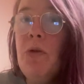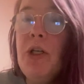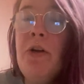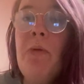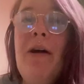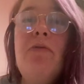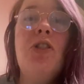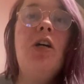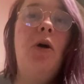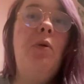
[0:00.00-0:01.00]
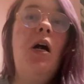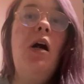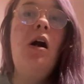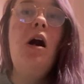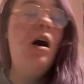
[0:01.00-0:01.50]
was going on about. So,
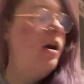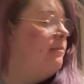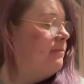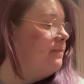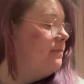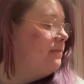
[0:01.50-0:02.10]
going